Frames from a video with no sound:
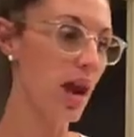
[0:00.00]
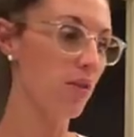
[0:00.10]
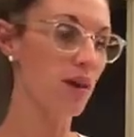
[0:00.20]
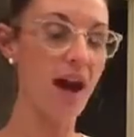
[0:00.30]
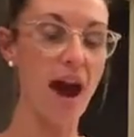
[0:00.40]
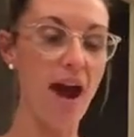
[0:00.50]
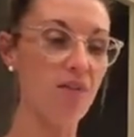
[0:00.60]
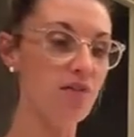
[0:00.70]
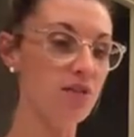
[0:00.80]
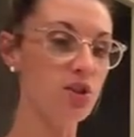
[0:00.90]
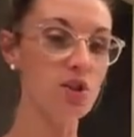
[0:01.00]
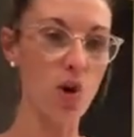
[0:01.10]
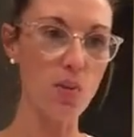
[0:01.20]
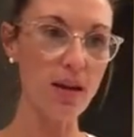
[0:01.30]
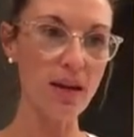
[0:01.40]
now that have
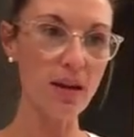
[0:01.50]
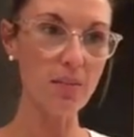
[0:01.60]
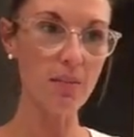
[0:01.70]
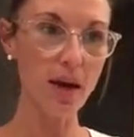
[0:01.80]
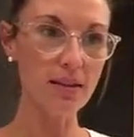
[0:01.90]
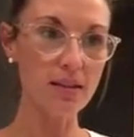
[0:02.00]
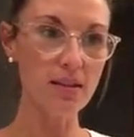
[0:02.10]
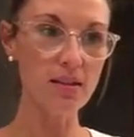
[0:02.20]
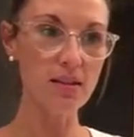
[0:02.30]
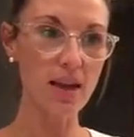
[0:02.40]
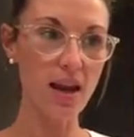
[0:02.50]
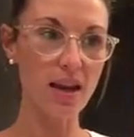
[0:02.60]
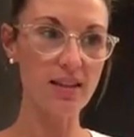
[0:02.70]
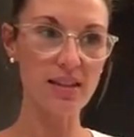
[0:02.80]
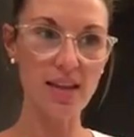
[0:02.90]
so many buttons
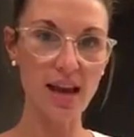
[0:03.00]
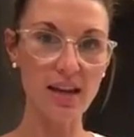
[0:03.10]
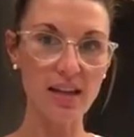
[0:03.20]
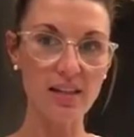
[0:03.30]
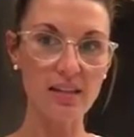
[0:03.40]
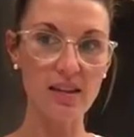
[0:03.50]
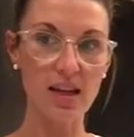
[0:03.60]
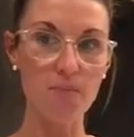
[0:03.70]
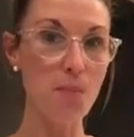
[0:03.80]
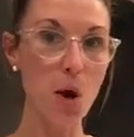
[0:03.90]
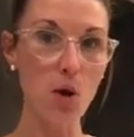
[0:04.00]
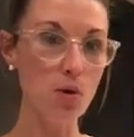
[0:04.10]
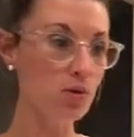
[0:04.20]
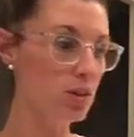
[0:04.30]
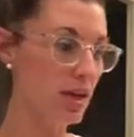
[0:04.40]
and settings and
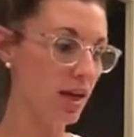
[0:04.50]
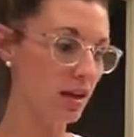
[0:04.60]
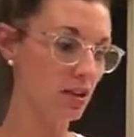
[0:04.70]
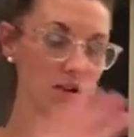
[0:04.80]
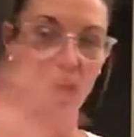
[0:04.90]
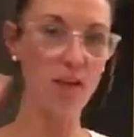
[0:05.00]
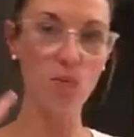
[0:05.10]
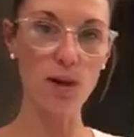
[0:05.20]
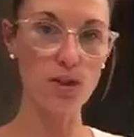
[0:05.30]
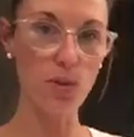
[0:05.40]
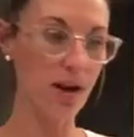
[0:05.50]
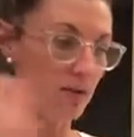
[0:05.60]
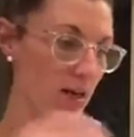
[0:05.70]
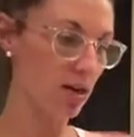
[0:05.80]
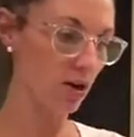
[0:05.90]
modes that you're like, what do I
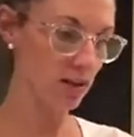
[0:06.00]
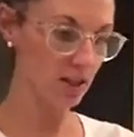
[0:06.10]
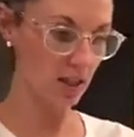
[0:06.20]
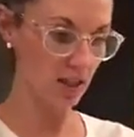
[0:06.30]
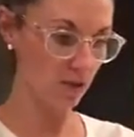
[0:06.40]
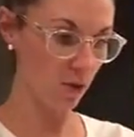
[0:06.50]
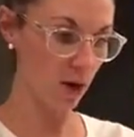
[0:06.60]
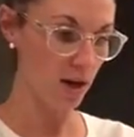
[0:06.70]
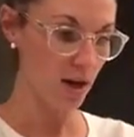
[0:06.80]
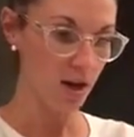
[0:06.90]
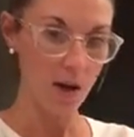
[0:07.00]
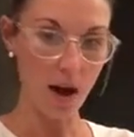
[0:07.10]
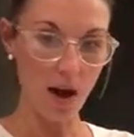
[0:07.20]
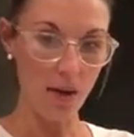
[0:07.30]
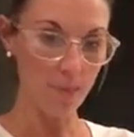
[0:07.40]
even need all these things for?
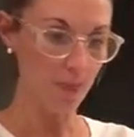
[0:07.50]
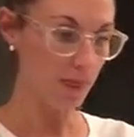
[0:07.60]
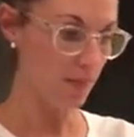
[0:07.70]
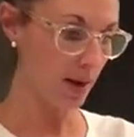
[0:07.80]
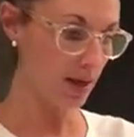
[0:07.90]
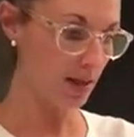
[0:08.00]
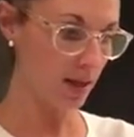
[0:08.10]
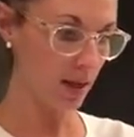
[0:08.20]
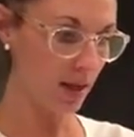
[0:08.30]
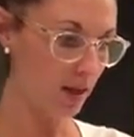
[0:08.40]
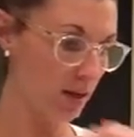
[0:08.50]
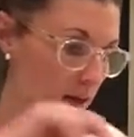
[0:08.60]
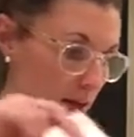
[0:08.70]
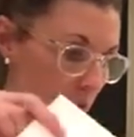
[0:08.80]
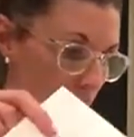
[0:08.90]
The main thing
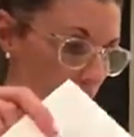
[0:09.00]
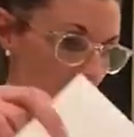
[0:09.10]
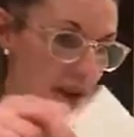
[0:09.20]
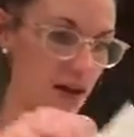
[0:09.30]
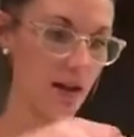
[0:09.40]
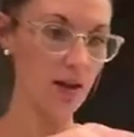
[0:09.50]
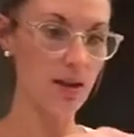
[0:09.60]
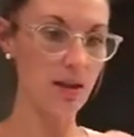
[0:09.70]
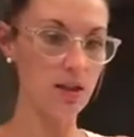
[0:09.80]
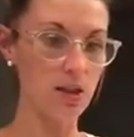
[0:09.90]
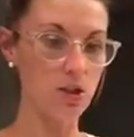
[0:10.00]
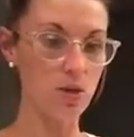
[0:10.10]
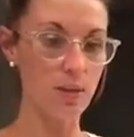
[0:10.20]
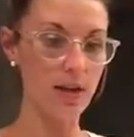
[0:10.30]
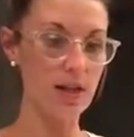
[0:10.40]
that I like is a
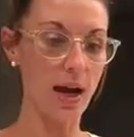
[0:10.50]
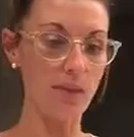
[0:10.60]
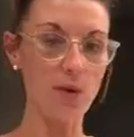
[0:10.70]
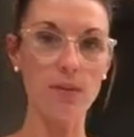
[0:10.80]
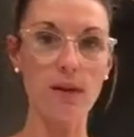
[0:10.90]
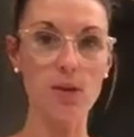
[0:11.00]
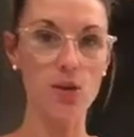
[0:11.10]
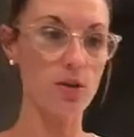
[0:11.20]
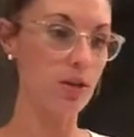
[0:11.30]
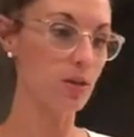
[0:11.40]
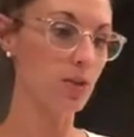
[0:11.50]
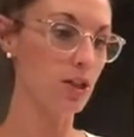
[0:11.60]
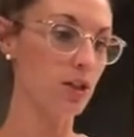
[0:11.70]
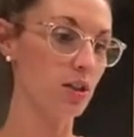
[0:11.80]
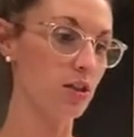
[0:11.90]
2-minute timer to make sure that you're
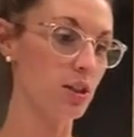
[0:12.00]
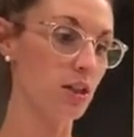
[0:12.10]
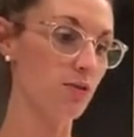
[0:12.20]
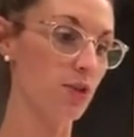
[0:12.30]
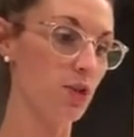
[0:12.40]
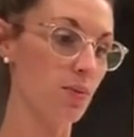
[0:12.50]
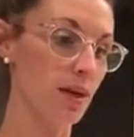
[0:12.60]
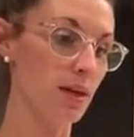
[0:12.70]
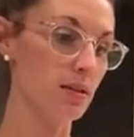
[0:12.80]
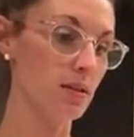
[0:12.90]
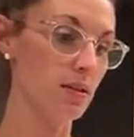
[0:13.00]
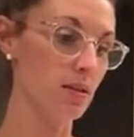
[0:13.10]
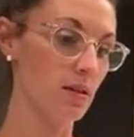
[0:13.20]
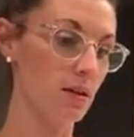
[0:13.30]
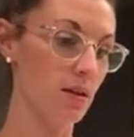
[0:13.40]
brushing your teeth for 2 minutes.